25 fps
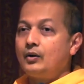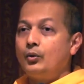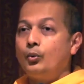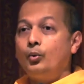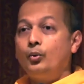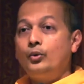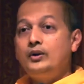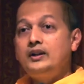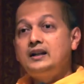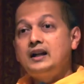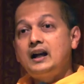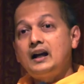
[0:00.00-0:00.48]

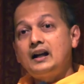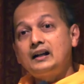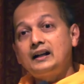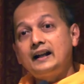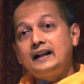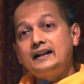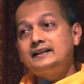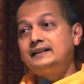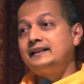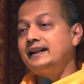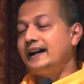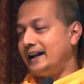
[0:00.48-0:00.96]
We are
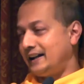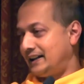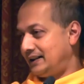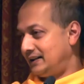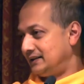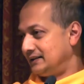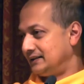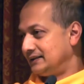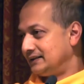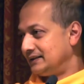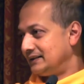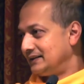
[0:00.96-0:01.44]
like that.
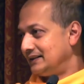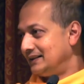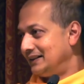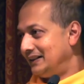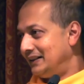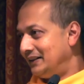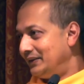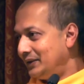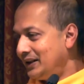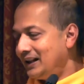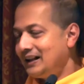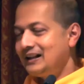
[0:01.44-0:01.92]

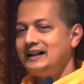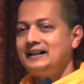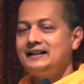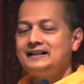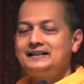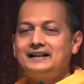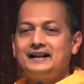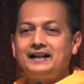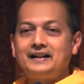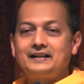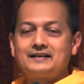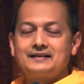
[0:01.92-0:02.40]
We are
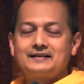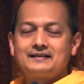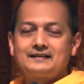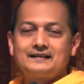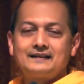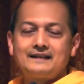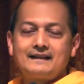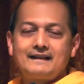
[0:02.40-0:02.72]
like that.